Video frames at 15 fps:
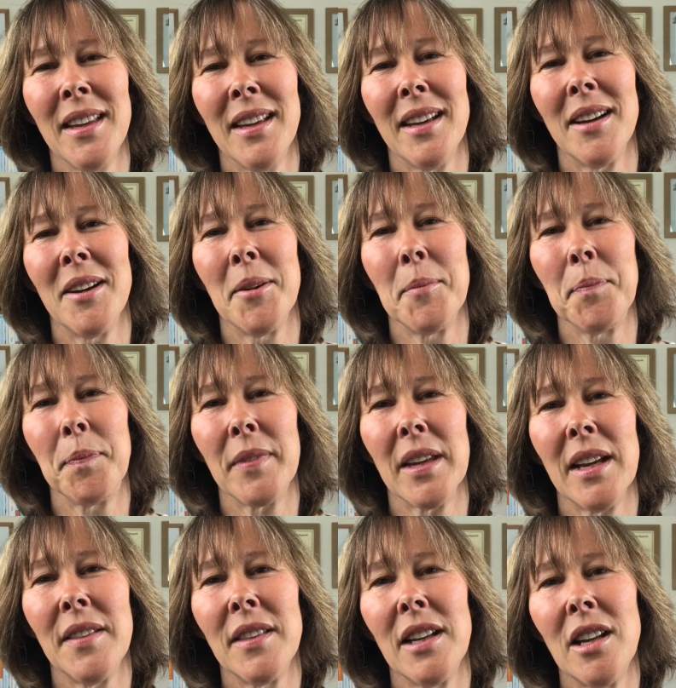
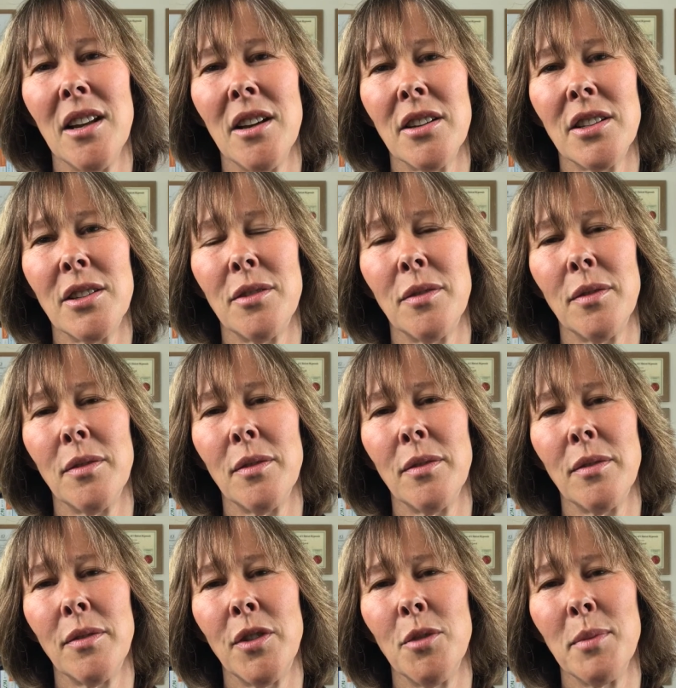And the last
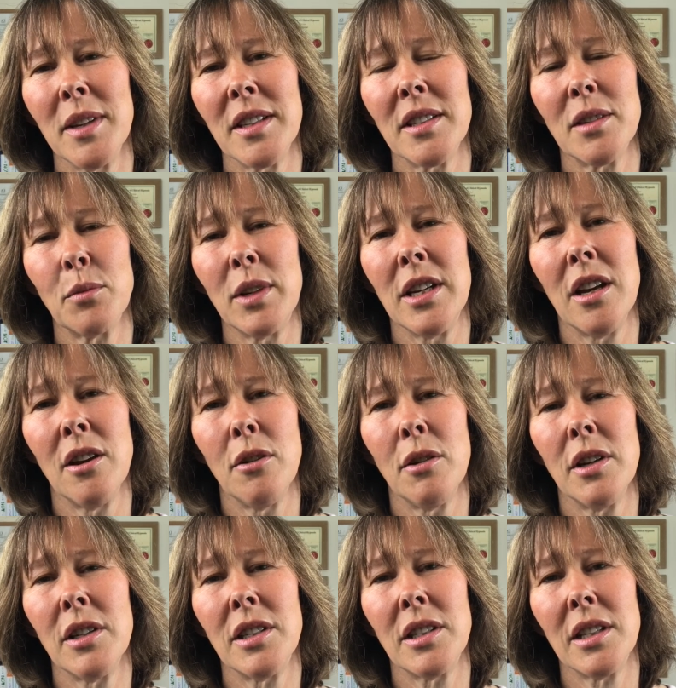few months we know
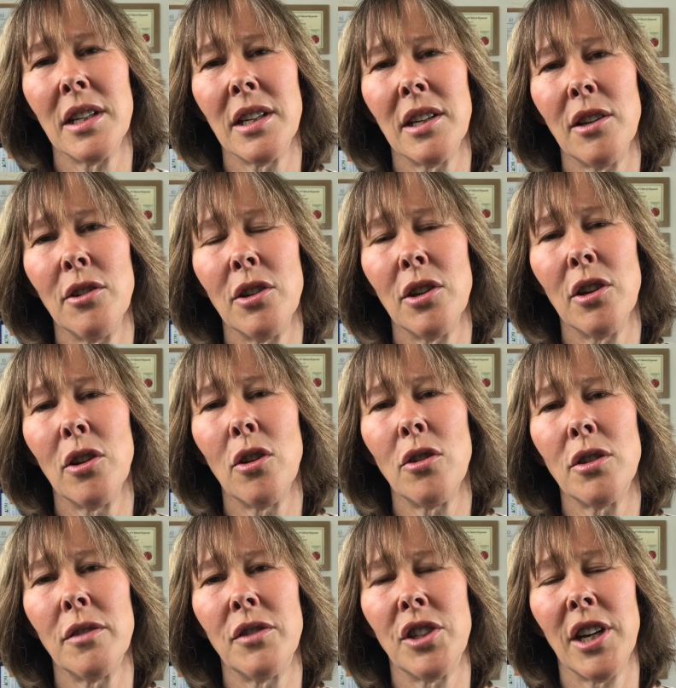it's included a
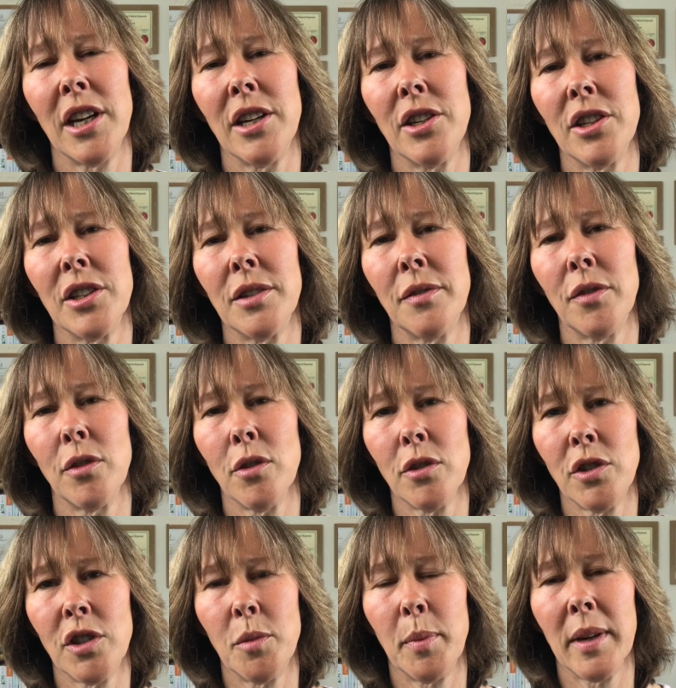lot of changes for
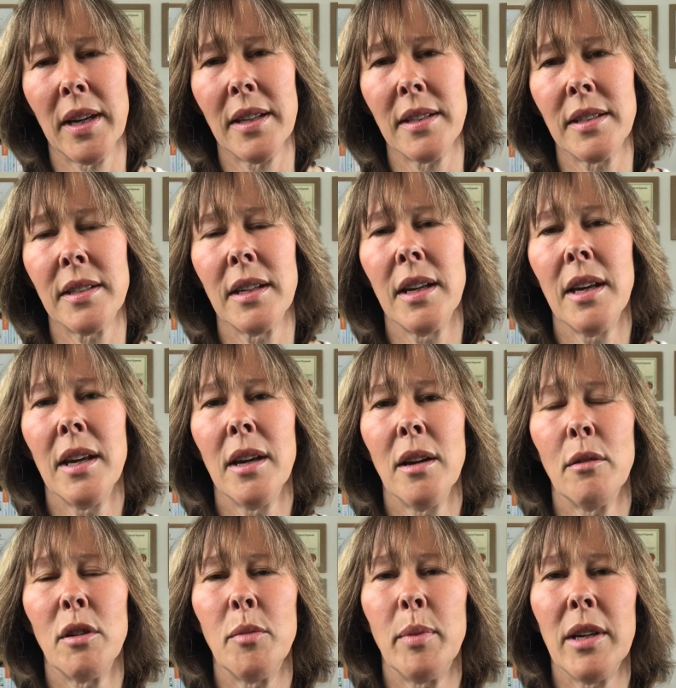osteopaths.
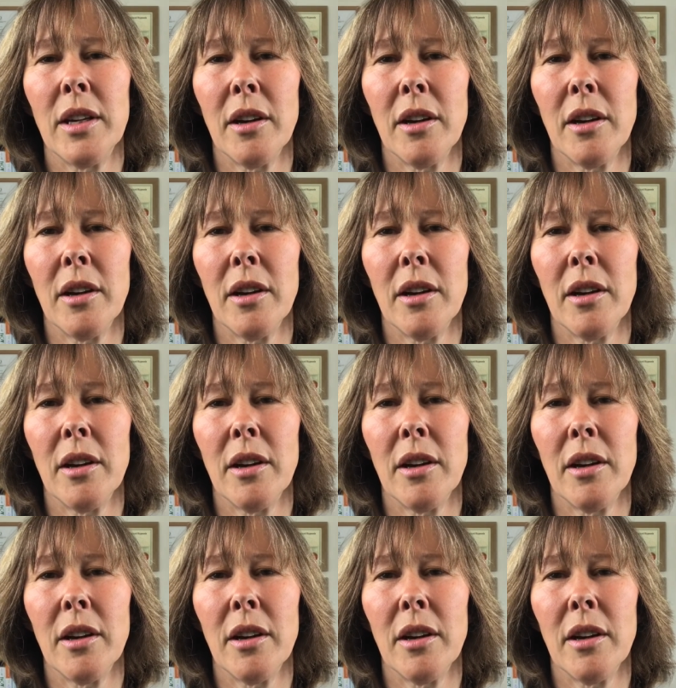We've been